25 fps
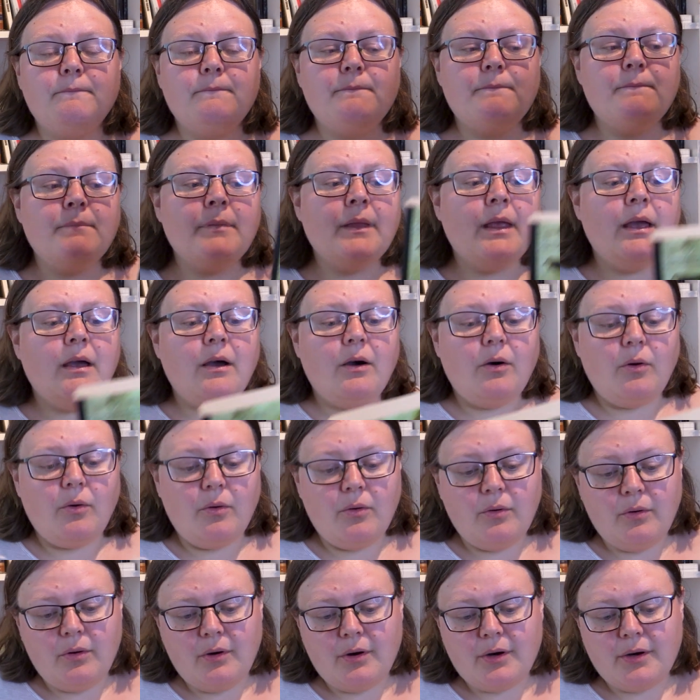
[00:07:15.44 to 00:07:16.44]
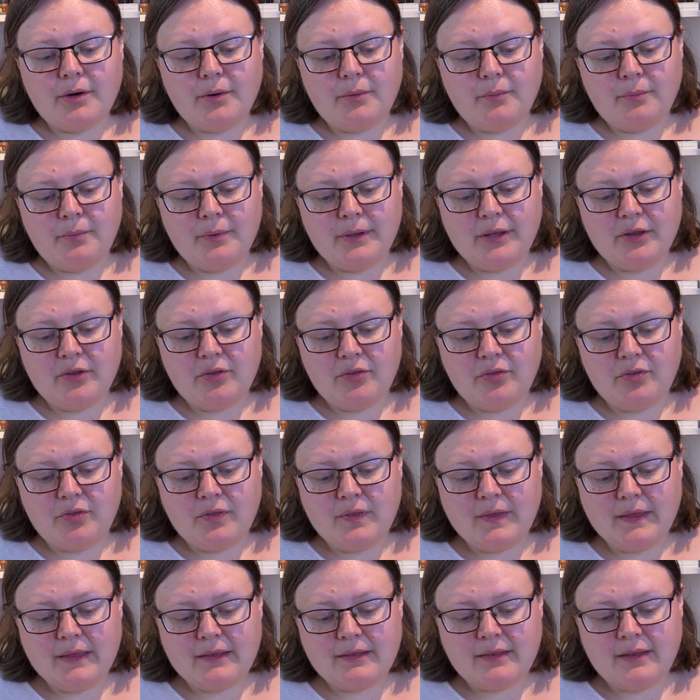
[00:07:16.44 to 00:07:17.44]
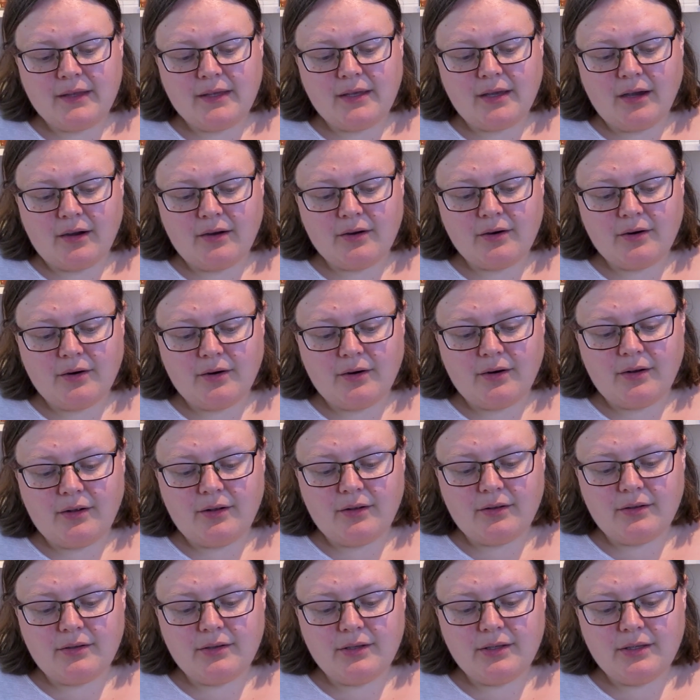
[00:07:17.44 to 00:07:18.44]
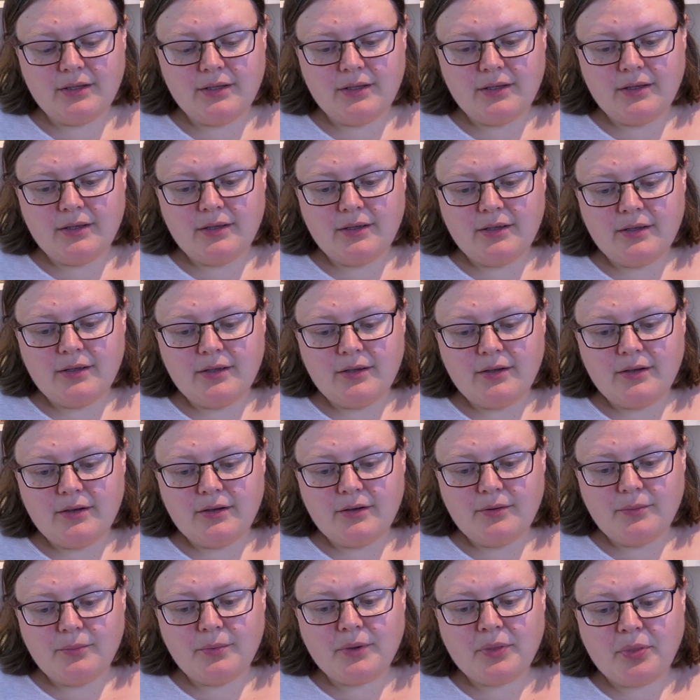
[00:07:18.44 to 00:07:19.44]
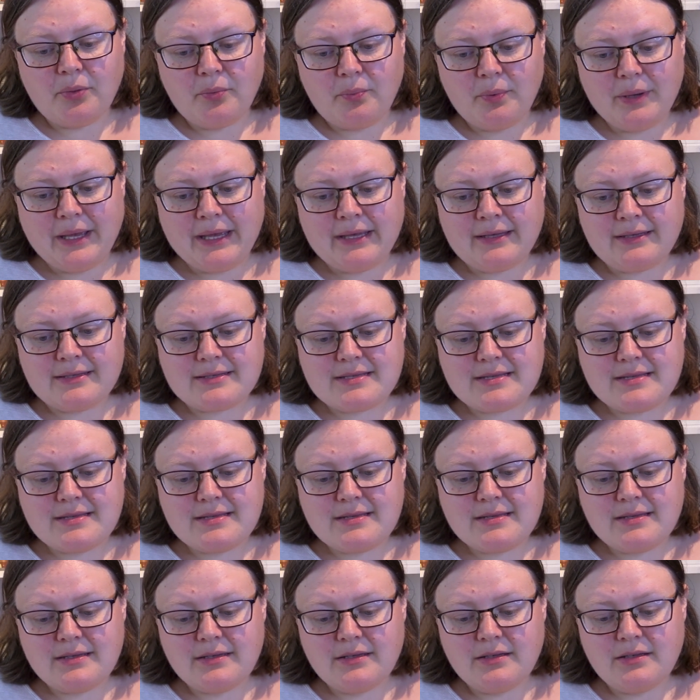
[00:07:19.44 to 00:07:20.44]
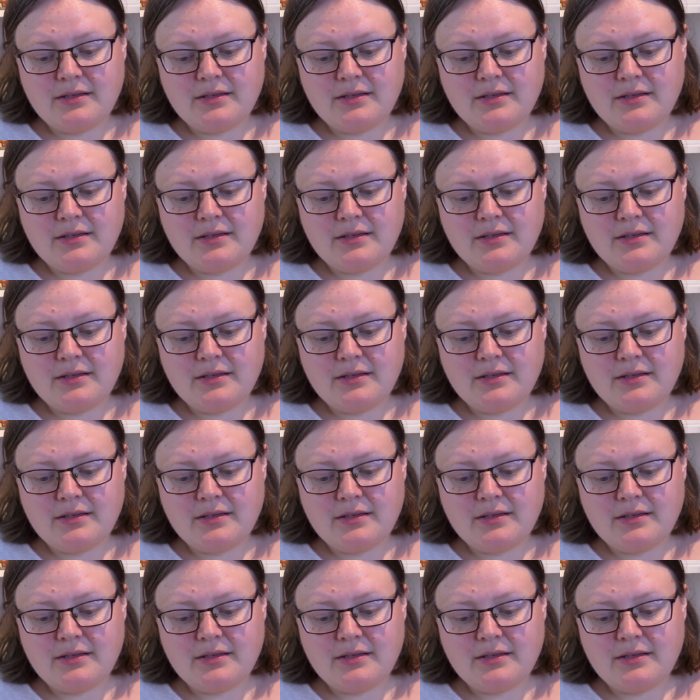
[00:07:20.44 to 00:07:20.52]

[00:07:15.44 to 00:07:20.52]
Yeah. Or with the young girl with the wings